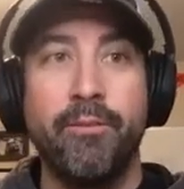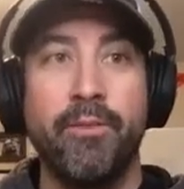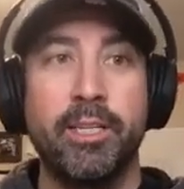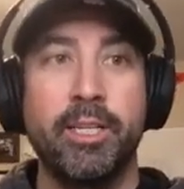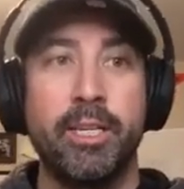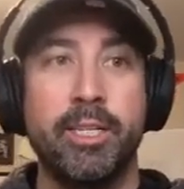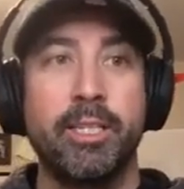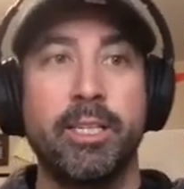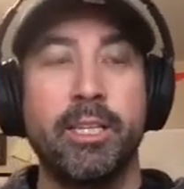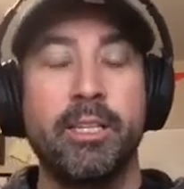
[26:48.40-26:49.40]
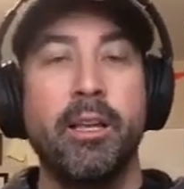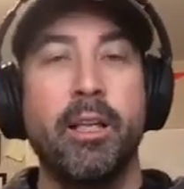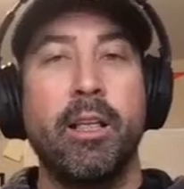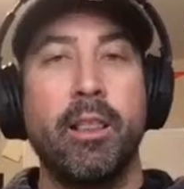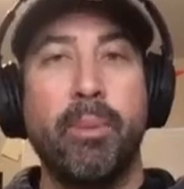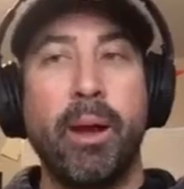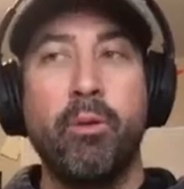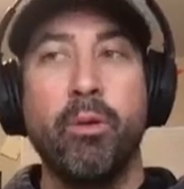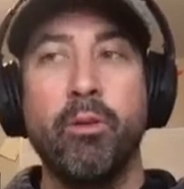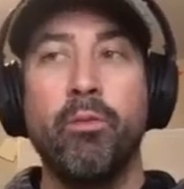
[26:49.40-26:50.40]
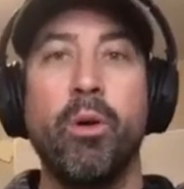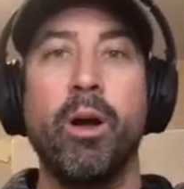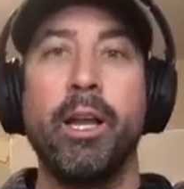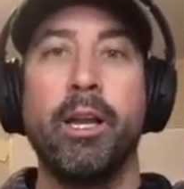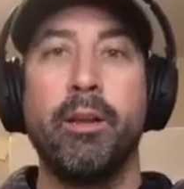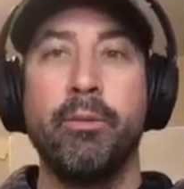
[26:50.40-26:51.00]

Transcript: emphasizes this: the power of one.